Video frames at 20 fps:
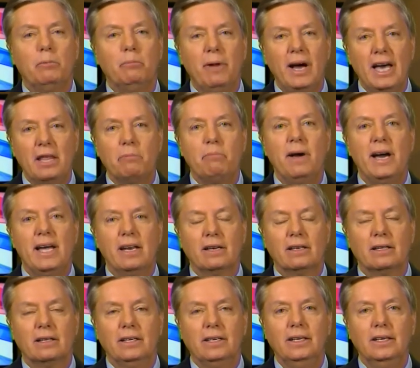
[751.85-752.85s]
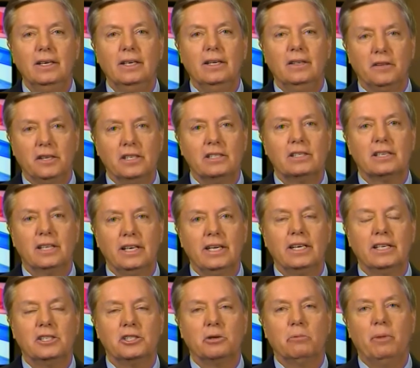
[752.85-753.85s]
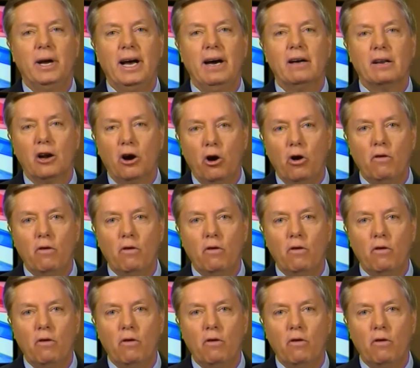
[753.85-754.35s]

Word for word: But mathematically, this thing is about